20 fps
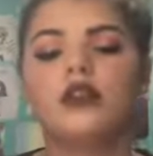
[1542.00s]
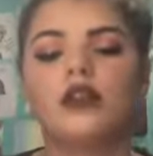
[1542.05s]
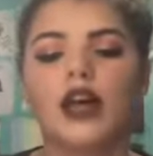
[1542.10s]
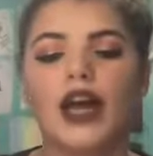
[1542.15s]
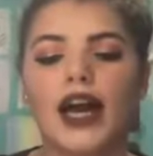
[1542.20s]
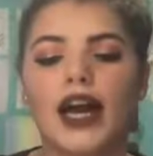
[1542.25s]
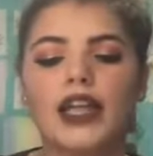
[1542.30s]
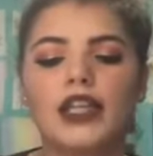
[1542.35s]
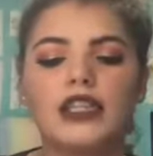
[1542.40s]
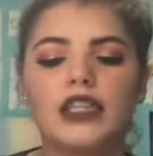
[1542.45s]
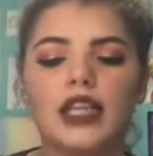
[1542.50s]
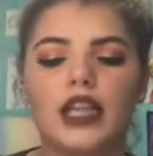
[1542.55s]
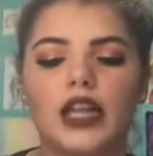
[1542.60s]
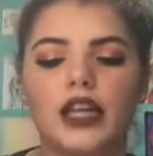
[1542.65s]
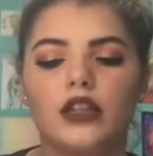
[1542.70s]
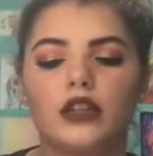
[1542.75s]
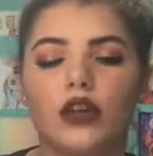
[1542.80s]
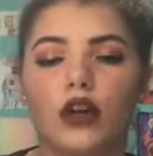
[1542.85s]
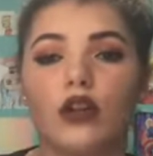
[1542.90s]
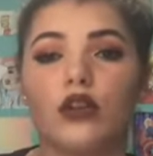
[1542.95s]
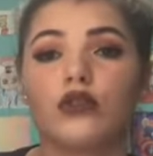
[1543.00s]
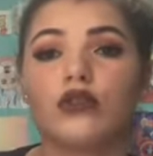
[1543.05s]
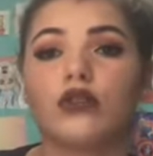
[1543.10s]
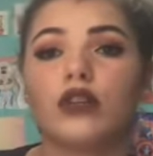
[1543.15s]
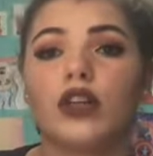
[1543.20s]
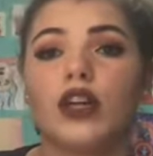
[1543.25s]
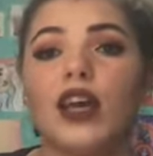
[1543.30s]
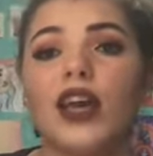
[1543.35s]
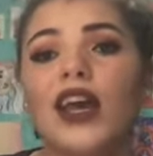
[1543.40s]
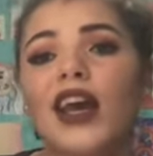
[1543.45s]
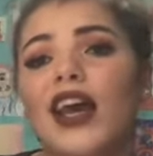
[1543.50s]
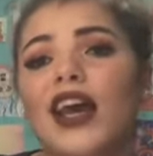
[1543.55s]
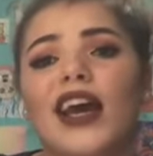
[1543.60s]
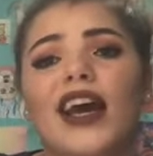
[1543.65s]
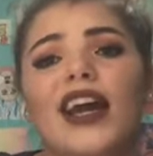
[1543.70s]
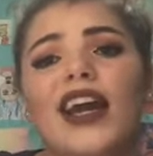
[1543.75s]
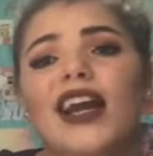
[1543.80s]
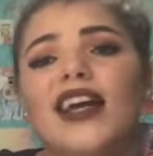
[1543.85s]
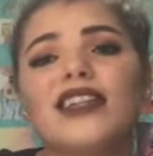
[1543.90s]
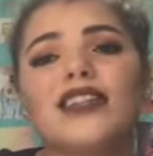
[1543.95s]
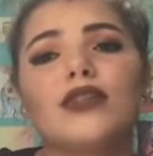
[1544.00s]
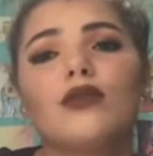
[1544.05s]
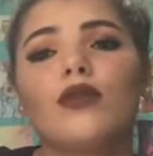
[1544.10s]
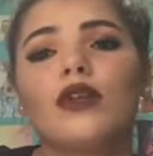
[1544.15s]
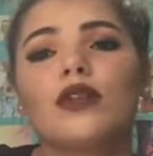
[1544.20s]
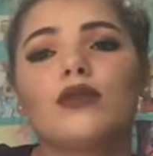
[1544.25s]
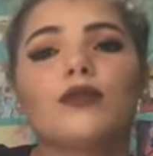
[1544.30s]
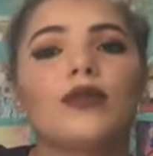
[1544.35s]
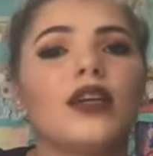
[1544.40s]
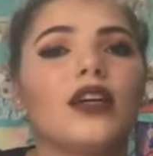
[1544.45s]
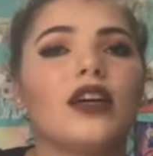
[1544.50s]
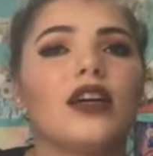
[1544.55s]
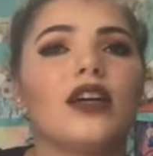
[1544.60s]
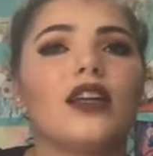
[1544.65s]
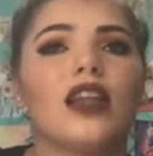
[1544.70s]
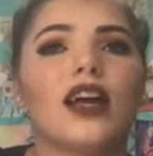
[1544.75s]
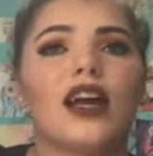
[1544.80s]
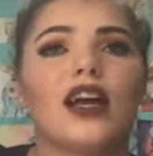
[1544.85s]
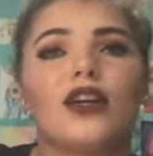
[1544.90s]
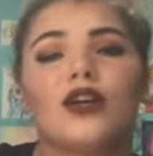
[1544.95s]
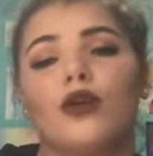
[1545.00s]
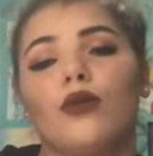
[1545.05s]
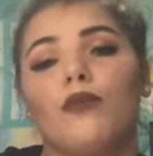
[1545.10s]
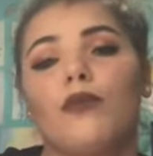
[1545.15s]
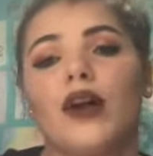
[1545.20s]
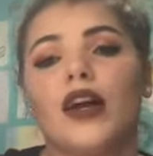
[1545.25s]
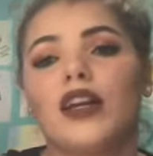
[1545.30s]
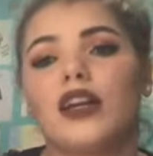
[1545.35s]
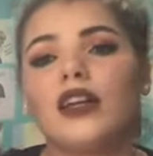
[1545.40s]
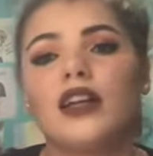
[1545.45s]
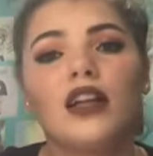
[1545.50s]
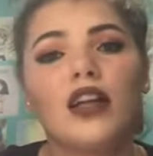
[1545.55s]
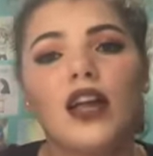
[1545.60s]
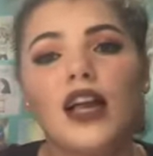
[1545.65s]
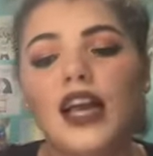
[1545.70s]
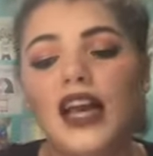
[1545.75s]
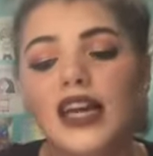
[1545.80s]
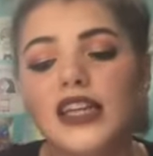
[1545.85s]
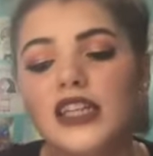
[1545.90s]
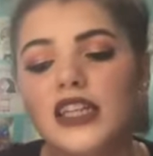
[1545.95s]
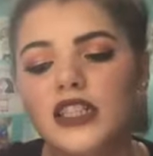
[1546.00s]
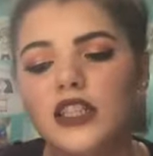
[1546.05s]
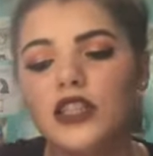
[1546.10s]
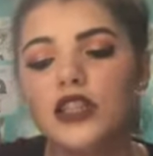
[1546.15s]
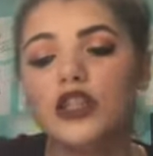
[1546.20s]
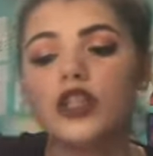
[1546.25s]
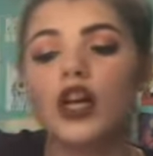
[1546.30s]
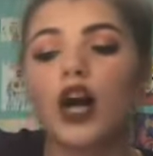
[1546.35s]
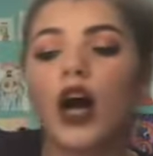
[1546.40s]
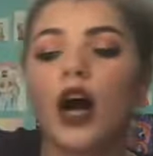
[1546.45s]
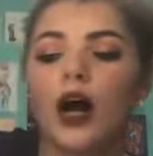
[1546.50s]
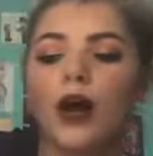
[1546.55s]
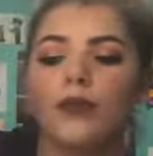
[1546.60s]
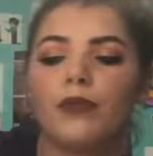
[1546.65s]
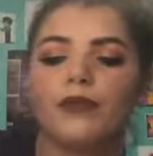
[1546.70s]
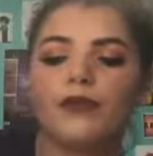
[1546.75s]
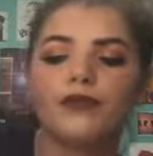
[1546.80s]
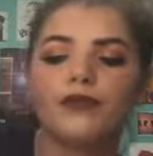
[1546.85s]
I got this at like Dollar Tree. It actually works pretty good. Like I don't mind it. It does its job.